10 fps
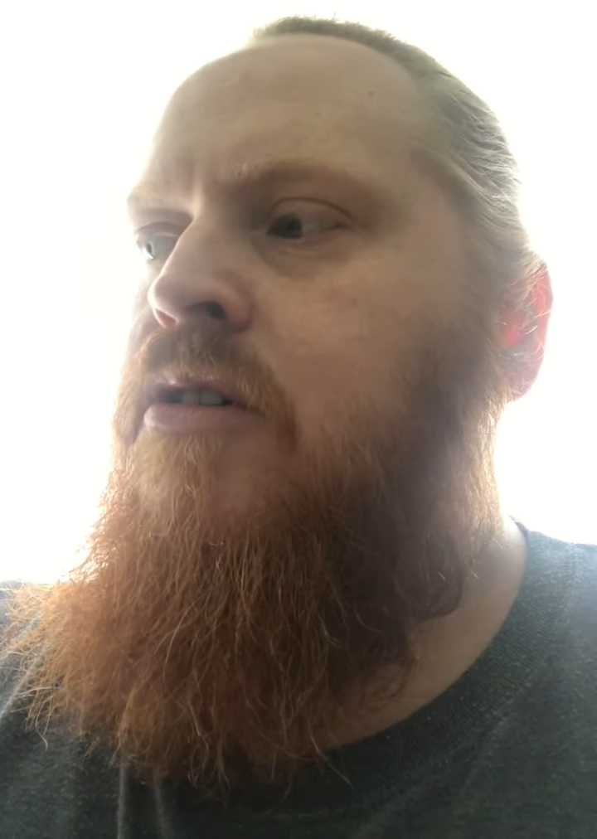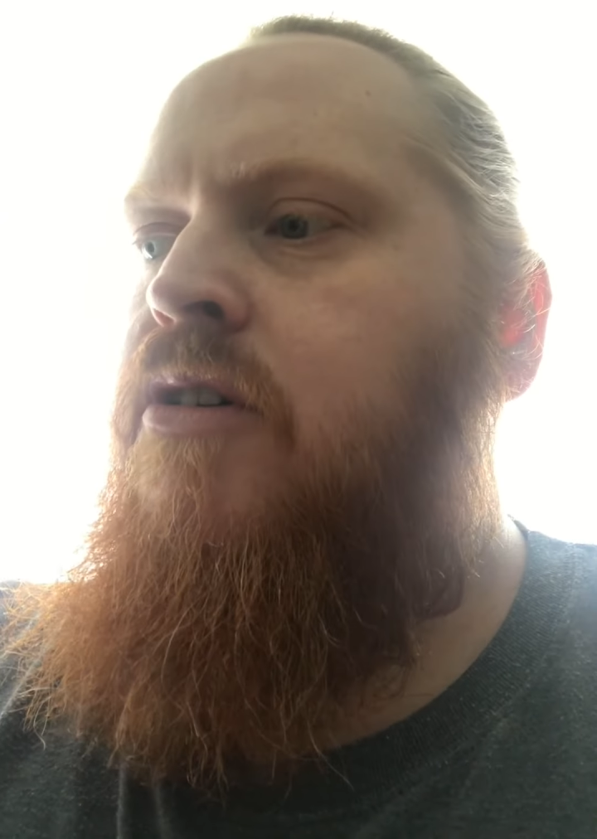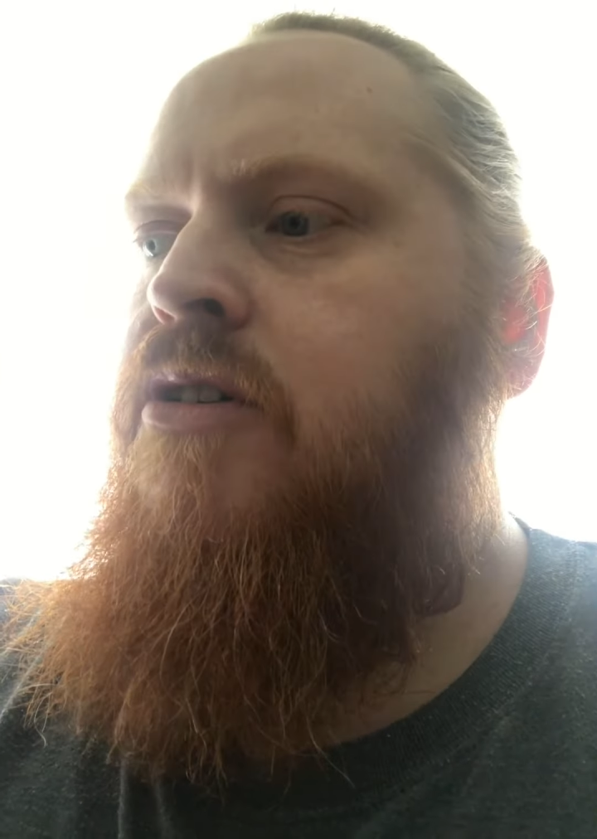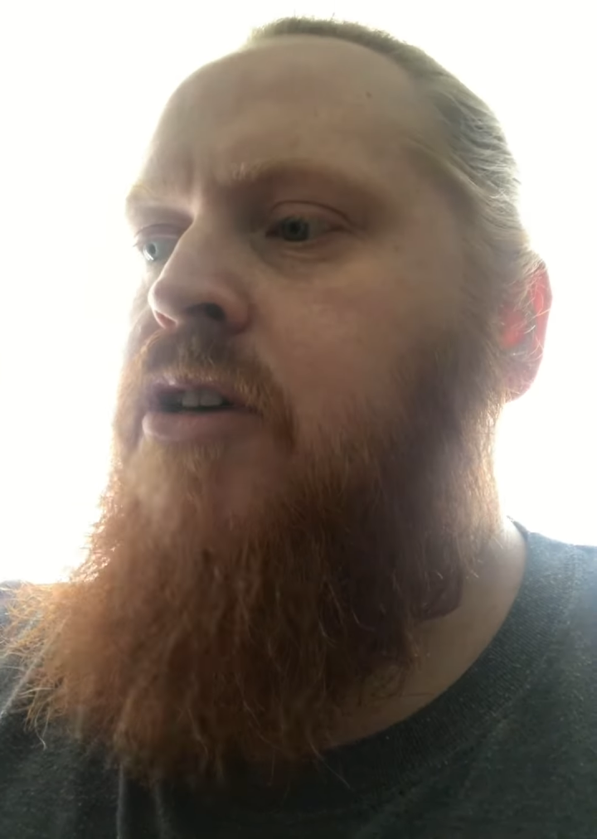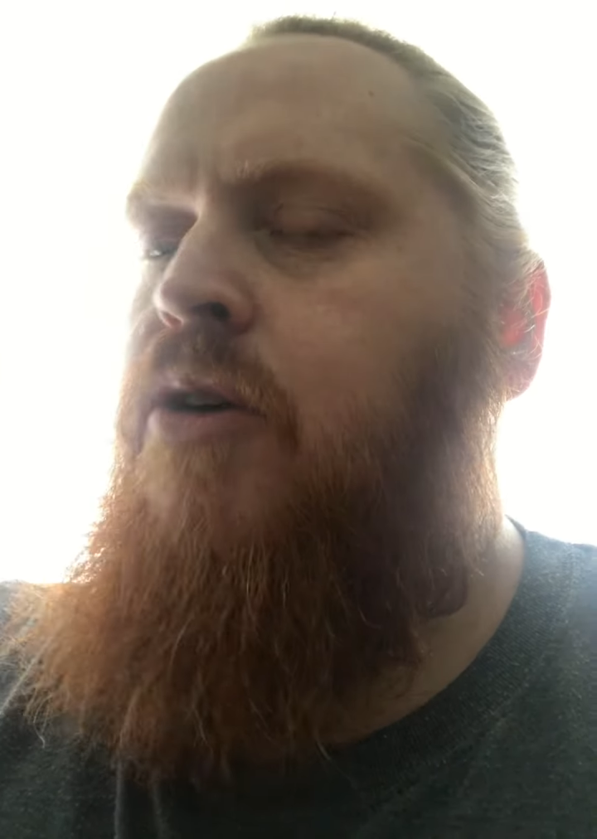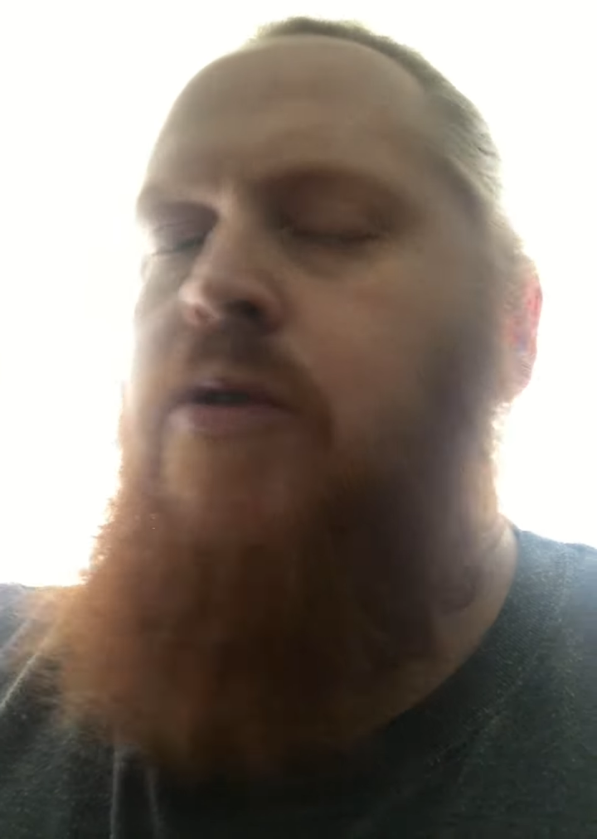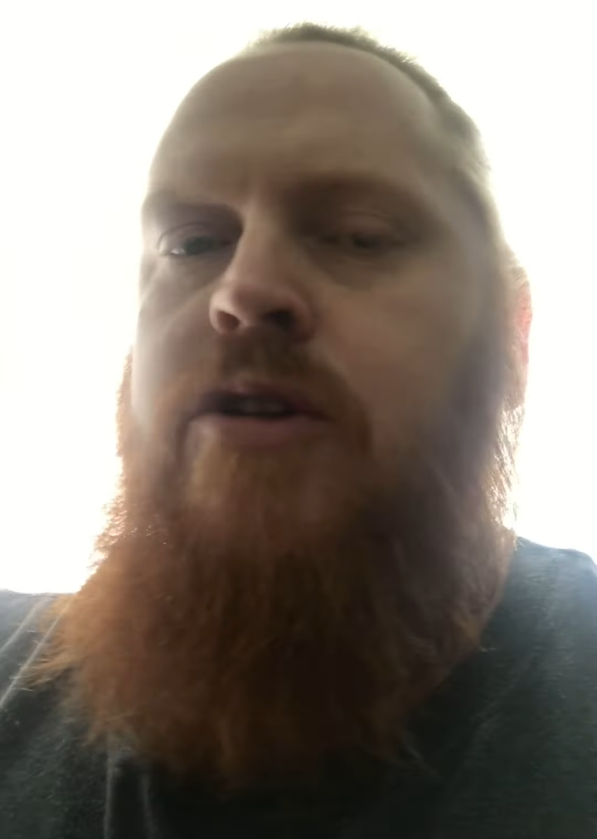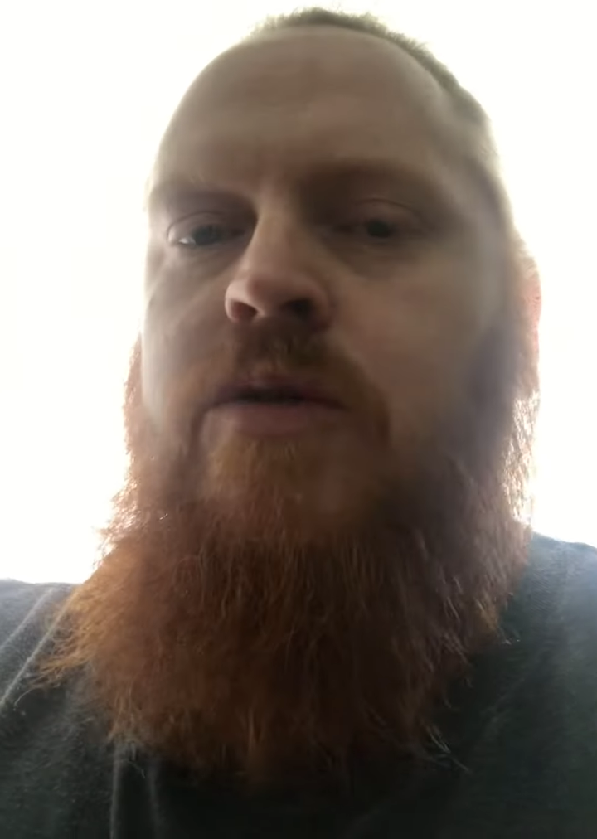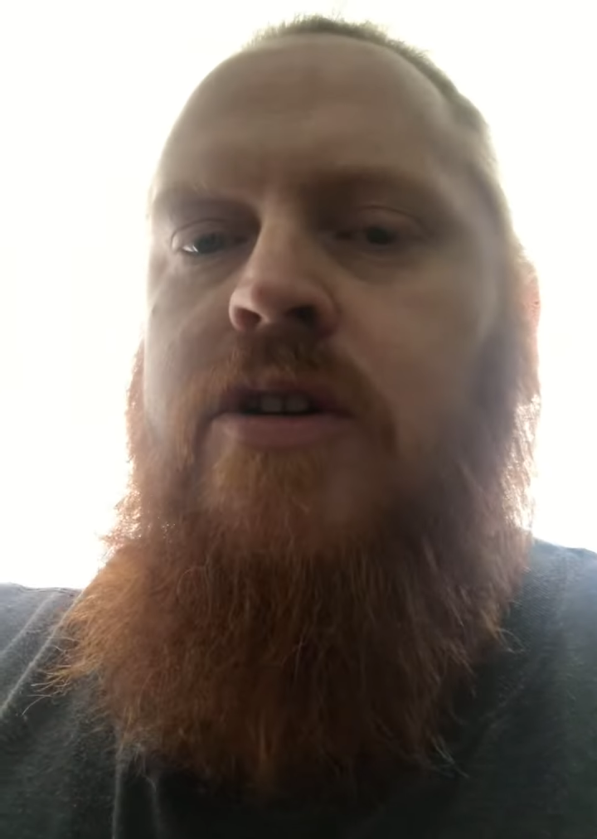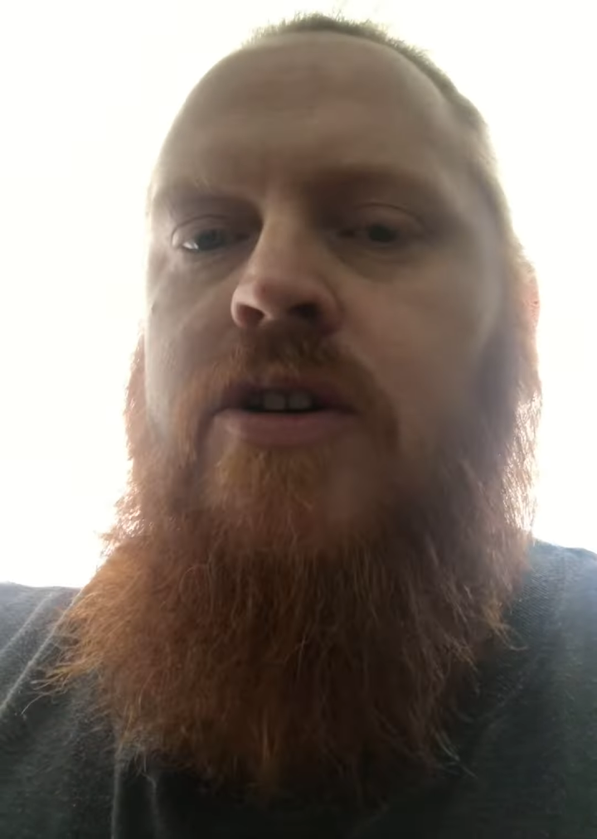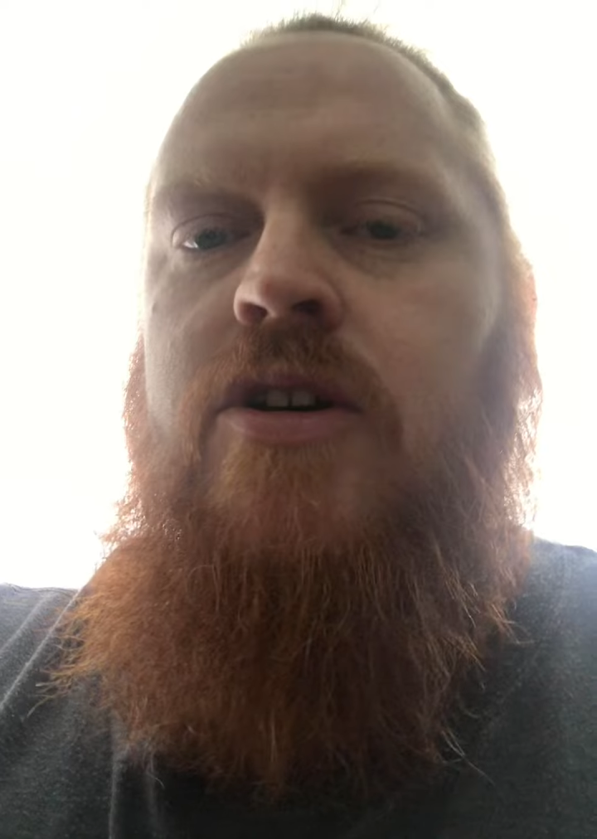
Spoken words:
because I really want to